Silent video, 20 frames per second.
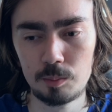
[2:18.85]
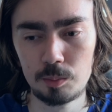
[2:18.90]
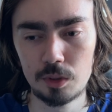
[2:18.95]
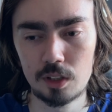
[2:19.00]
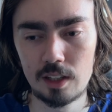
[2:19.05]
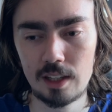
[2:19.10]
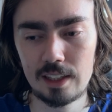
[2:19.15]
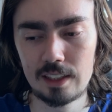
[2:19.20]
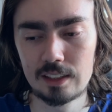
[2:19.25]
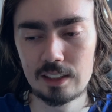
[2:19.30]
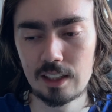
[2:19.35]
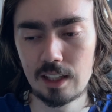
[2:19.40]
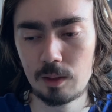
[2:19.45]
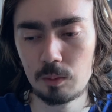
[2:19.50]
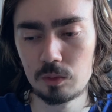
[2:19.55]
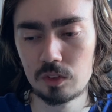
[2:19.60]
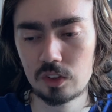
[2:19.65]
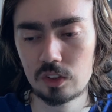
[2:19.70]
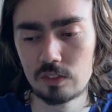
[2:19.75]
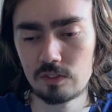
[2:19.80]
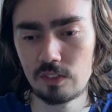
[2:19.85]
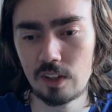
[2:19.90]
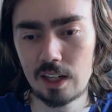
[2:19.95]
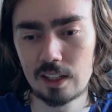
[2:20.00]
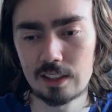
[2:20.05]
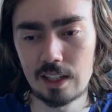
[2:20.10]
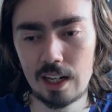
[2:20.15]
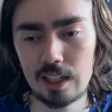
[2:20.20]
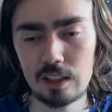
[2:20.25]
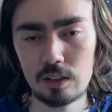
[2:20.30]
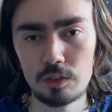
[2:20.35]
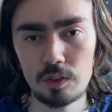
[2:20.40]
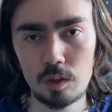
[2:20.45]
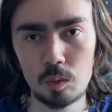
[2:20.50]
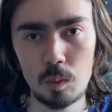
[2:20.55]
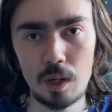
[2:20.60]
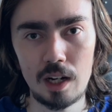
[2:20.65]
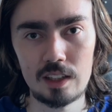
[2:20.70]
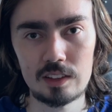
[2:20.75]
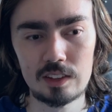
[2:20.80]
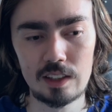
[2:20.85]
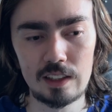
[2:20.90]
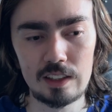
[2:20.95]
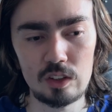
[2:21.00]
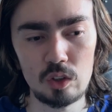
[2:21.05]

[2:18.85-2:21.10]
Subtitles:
But like, it was that kind of thing where it's like,